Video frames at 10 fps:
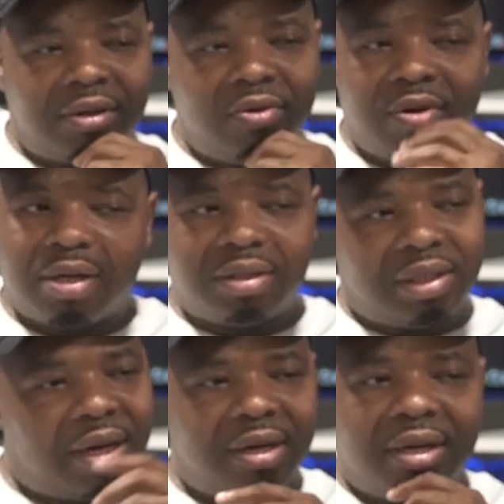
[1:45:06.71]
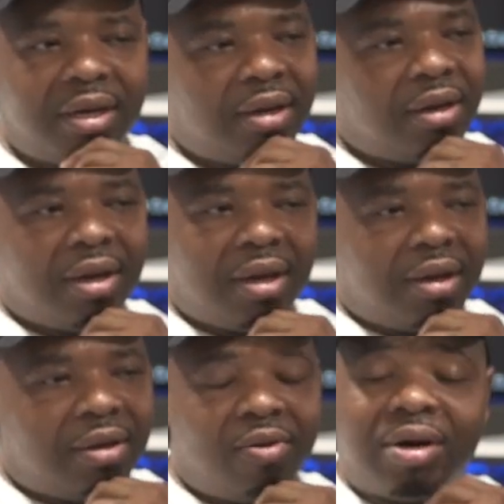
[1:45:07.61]
You couldn't tell,
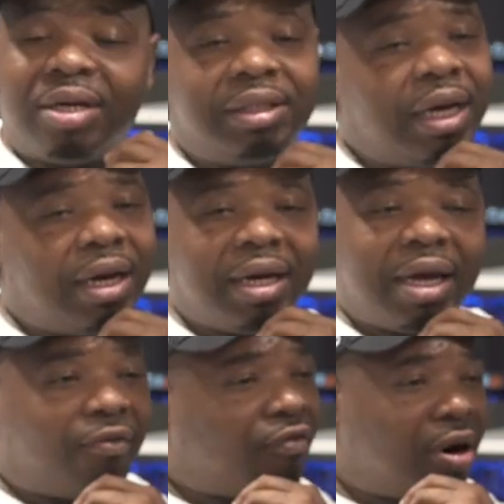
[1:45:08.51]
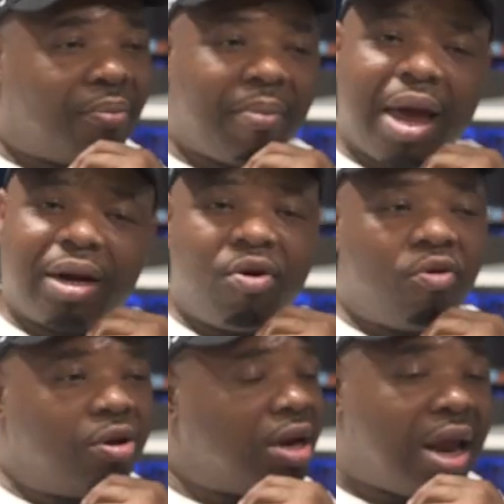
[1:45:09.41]
you couldn't tell a nigga from the
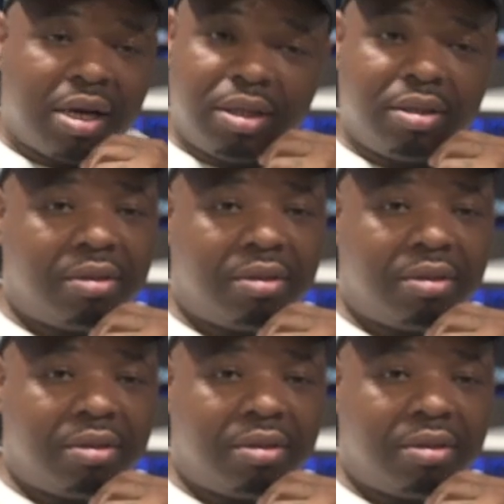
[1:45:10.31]
Magnolia nothing.